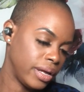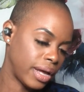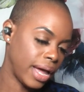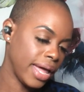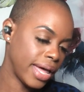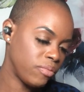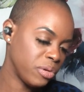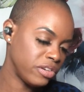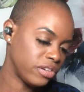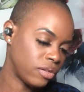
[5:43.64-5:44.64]
I have
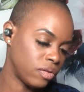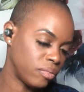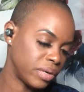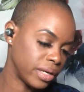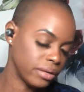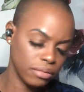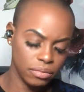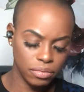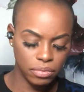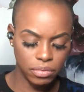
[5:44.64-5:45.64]
pre-shuffled, but
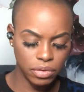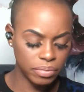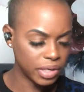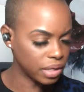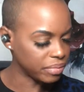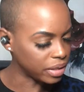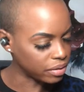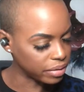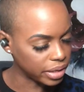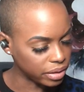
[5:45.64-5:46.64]
some telling me to
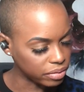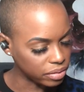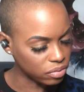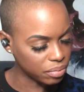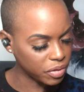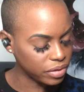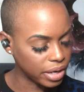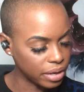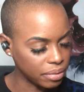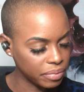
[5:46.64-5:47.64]
go ahead and do this one more
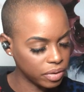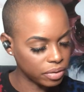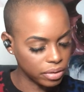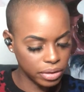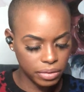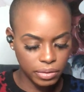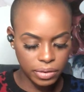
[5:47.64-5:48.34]
time. I don't know.